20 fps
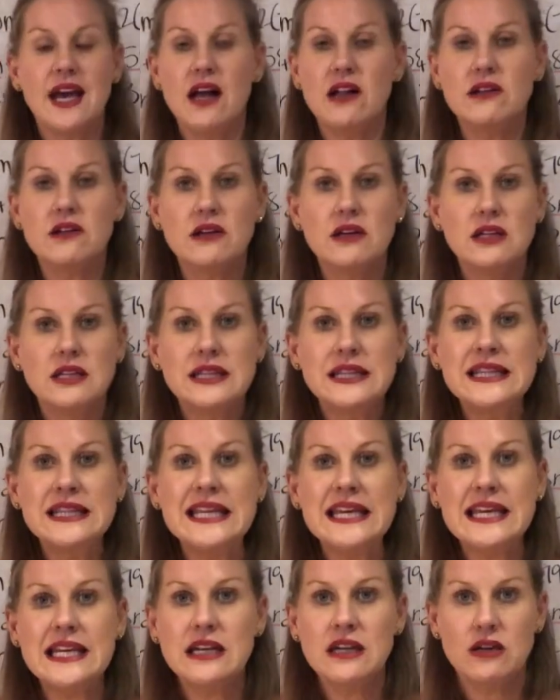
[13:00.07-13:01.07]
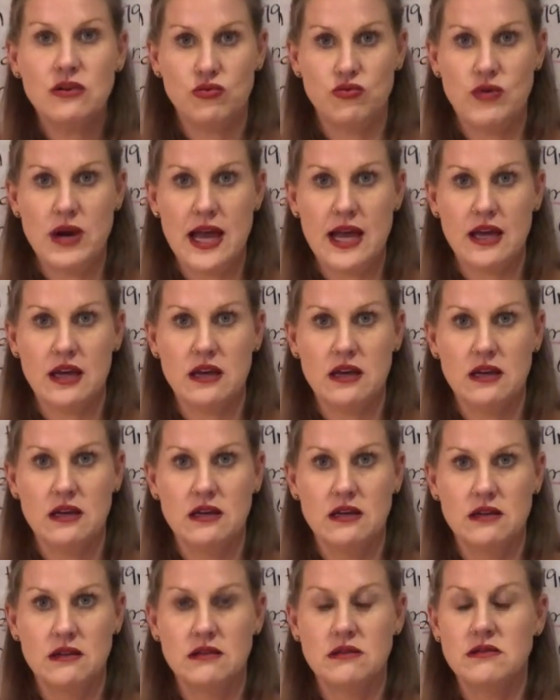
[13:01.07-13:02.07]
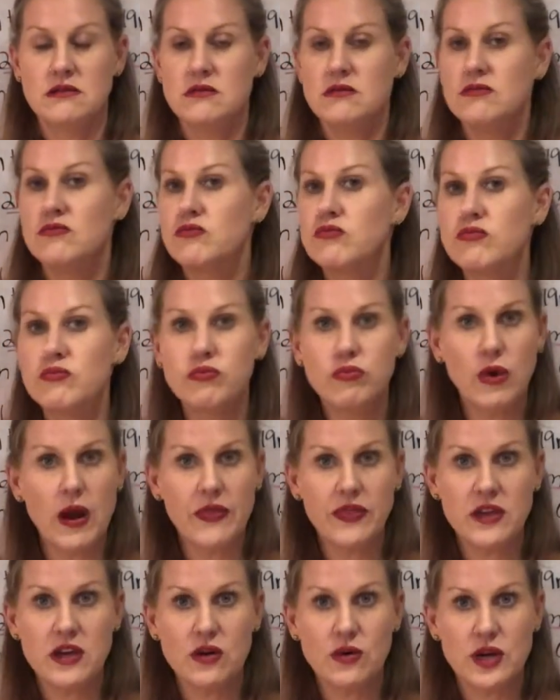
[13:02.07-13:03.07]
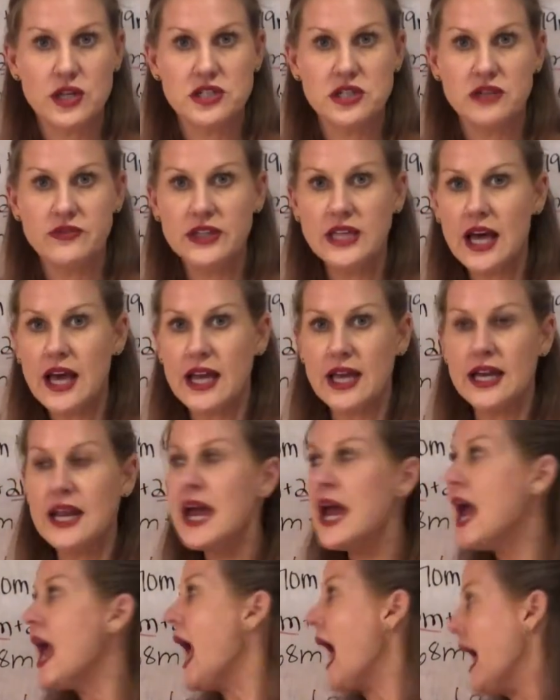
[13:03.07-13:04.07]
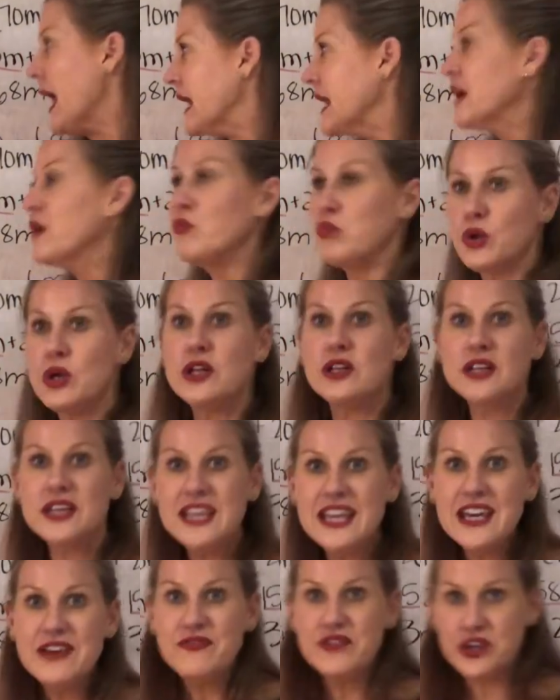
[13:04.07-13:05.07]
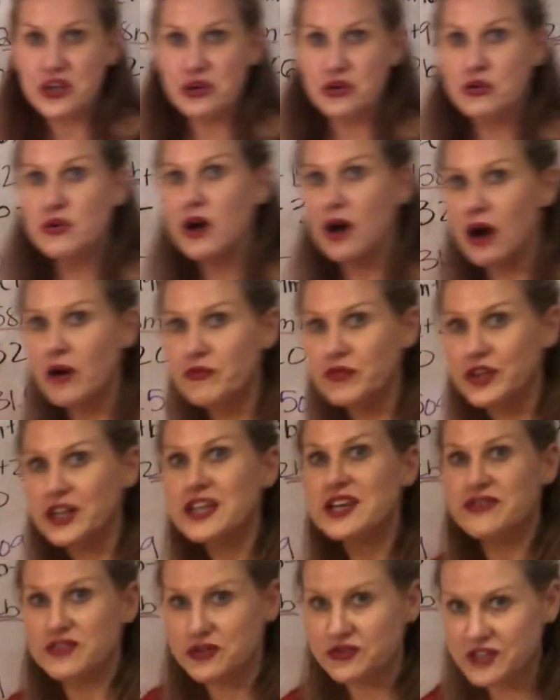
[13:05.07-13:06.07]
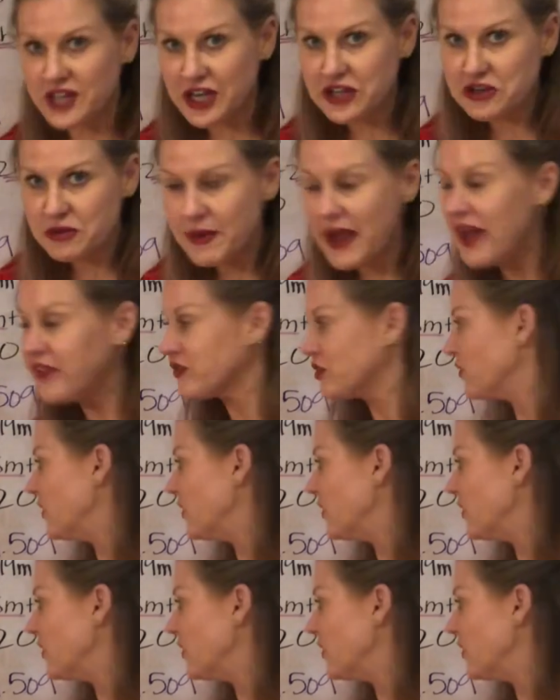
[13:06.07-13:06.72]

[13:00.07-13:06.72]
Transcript: Calc Lin Reg. Run the equation of a line, and it will give you, hopefully if you've done your math